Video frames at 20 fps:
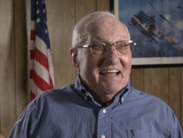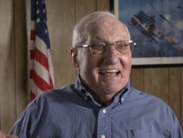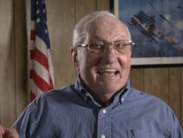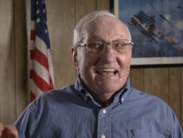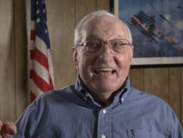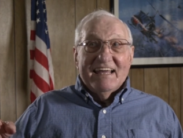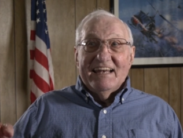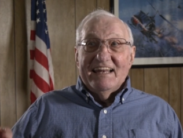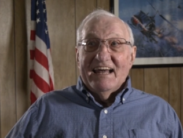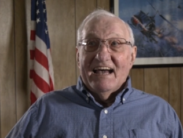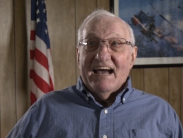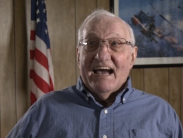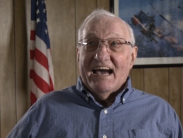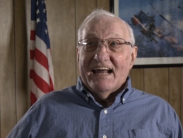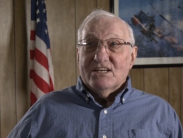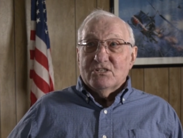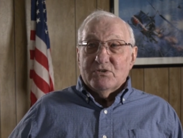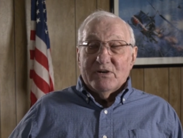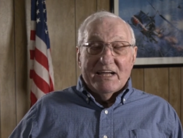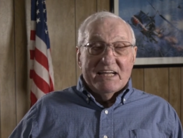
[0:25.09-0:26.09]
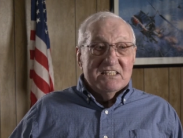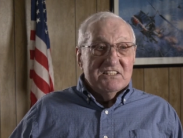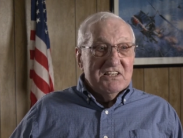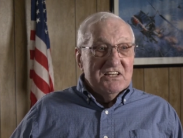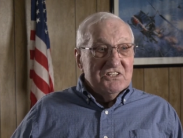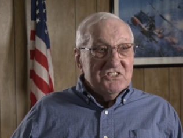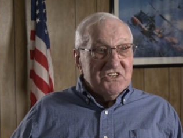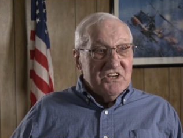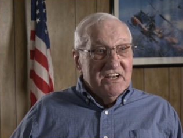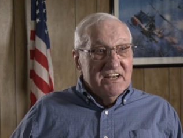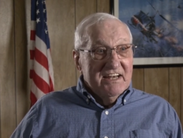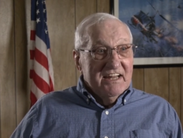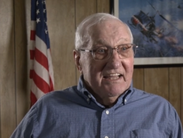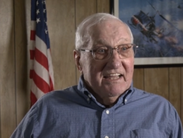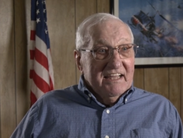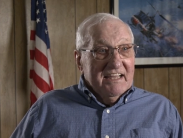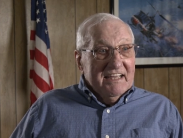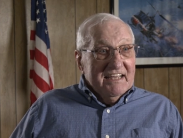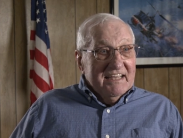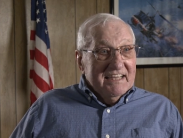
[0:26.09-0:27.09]
and I transitioned
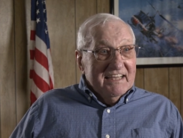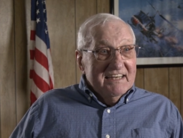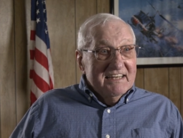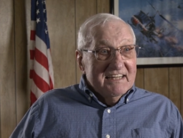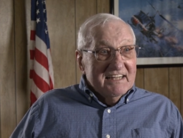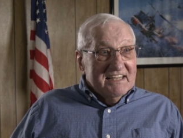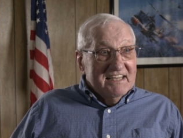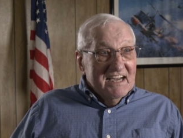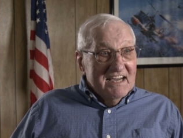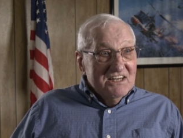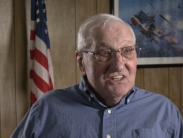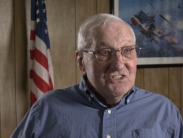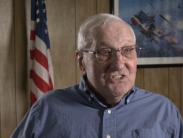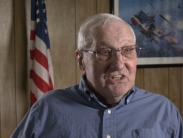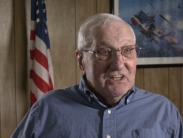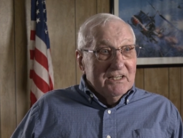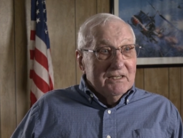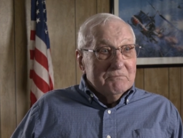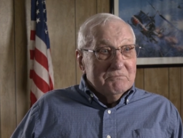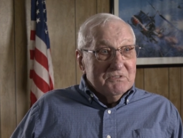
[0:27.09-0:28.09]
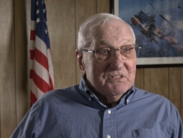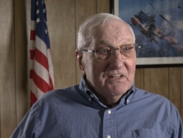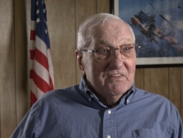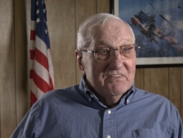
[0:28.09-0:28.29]
into gunships,